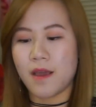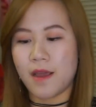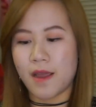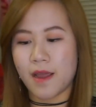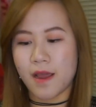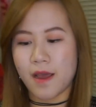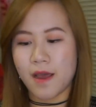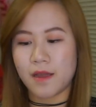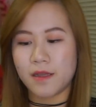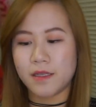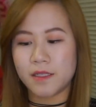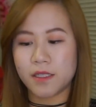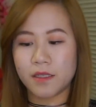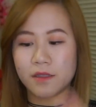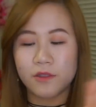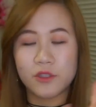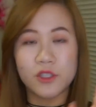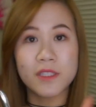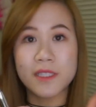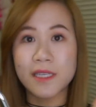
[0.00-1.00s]
And
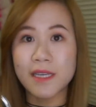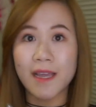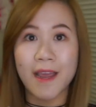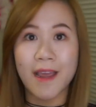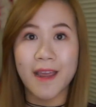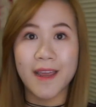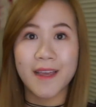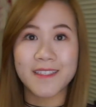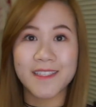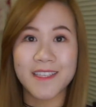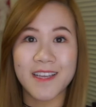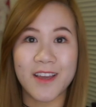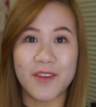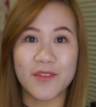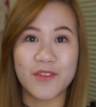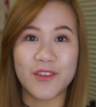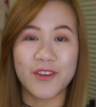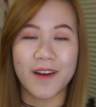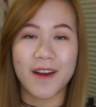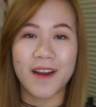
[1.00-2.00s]
just in case
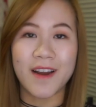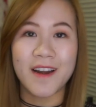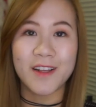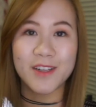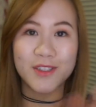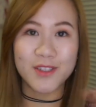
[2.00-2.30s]
if you're in a